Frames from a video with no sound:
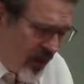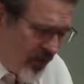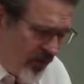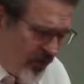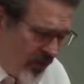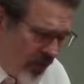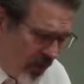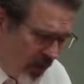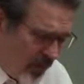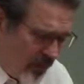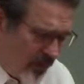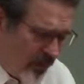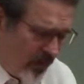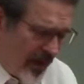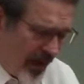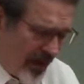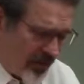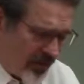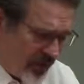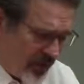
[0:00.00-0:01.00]
of your
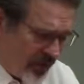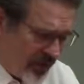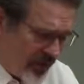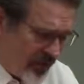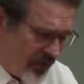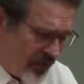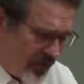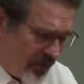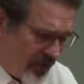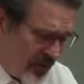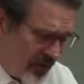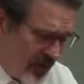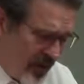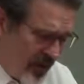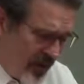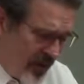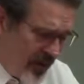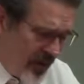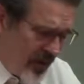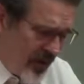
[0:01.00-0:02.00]
presence,
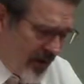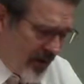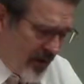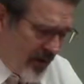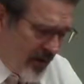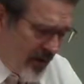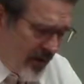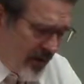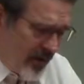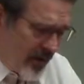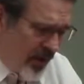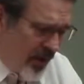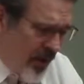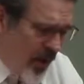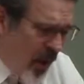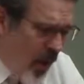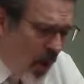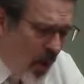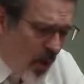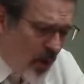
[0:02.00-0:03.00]
to
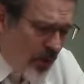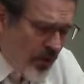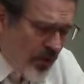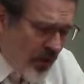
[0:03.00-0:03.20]
know